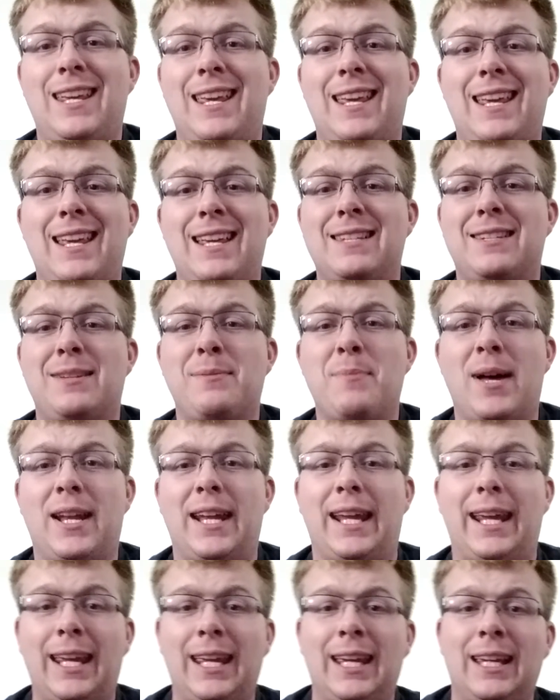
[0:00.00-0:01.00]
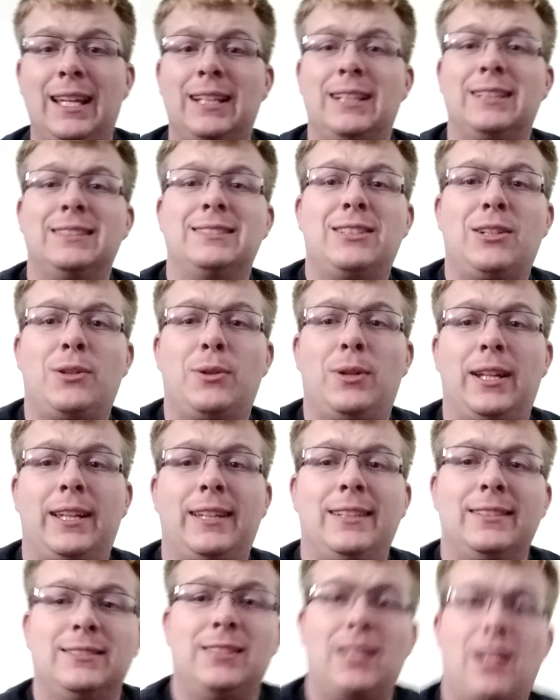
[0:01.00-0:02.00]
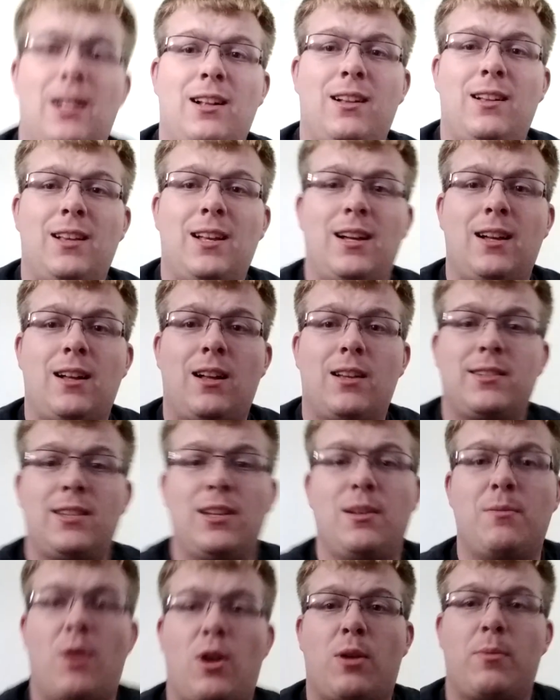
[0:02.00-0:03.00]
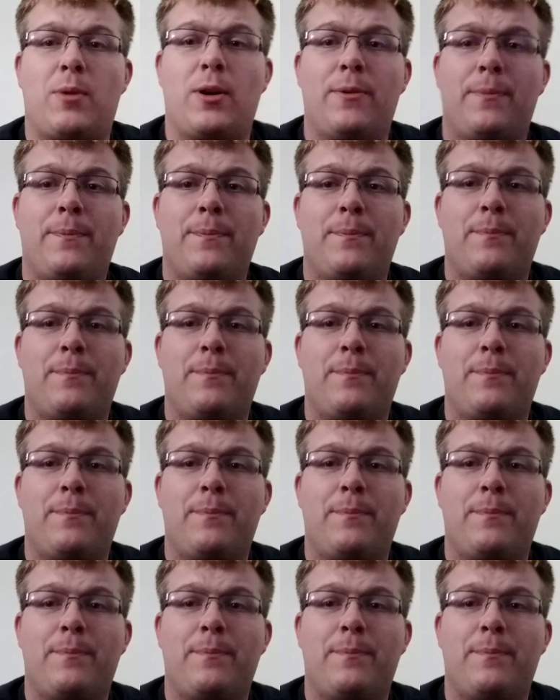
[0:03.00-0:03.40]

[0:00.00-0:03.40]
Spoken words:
Easy money, totally. I'll see you tomorrow, bro.